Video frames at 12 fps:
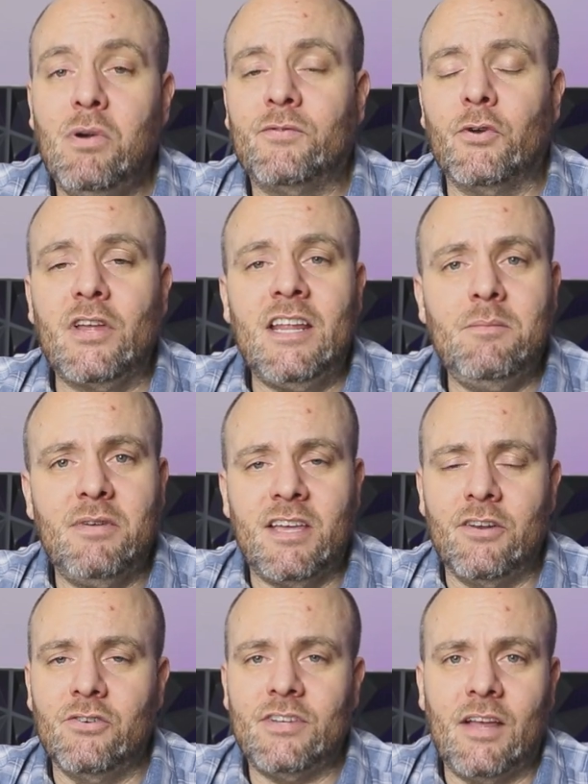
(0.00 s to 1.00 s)
But for any
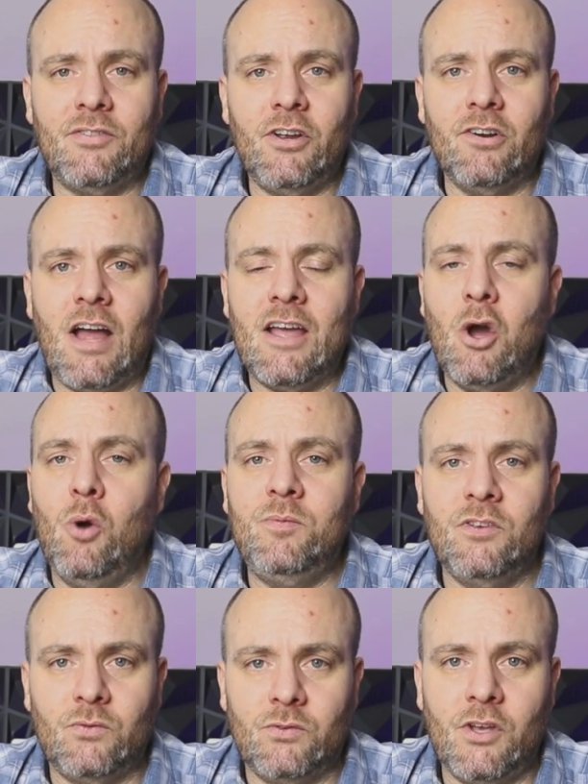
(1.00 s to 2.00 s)
beginners out there, I hope
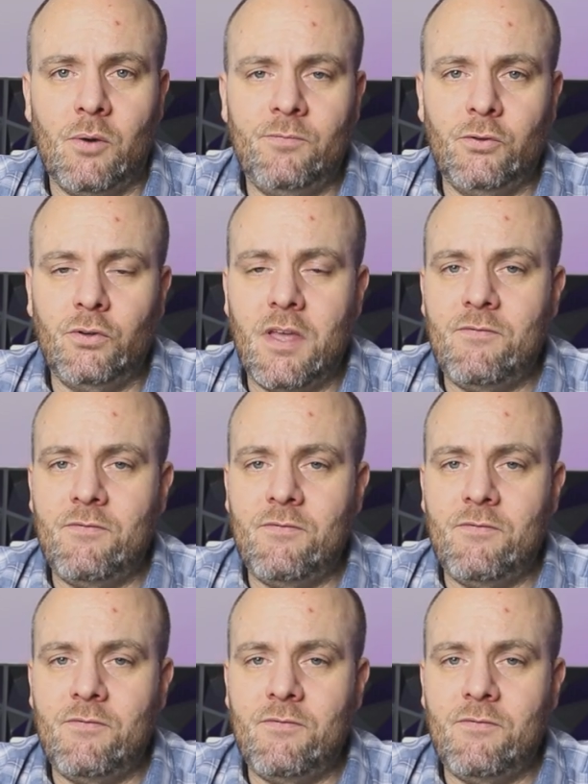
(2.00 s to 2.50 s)
this was helpful.